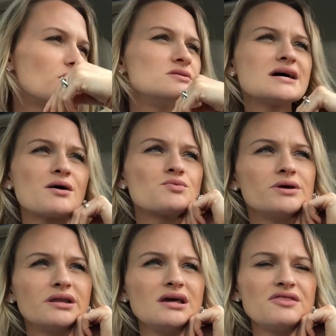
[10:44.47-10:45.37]
chose. I
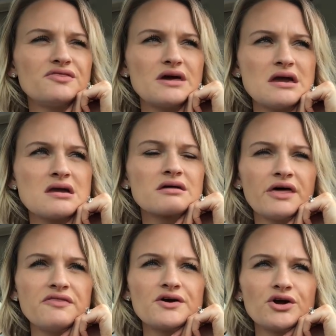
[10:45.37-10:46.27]
really think
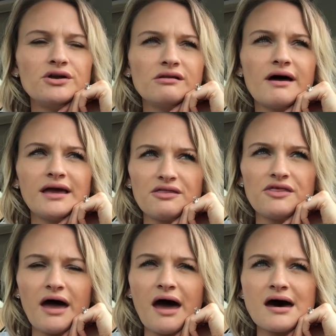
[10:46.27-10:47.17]
that they're going to
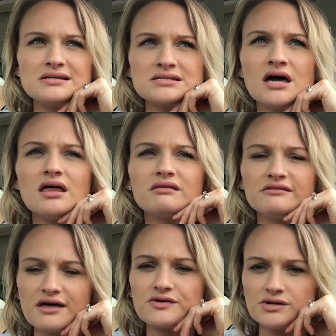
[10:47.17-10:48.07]
like that
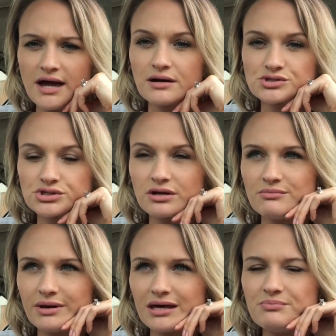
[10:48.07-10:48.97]
leather
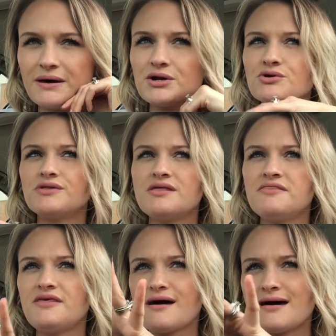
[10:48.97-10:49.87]
couch-looking bed better
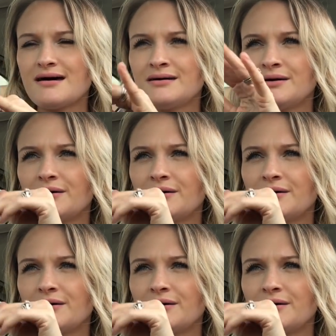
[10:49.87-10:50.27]
than that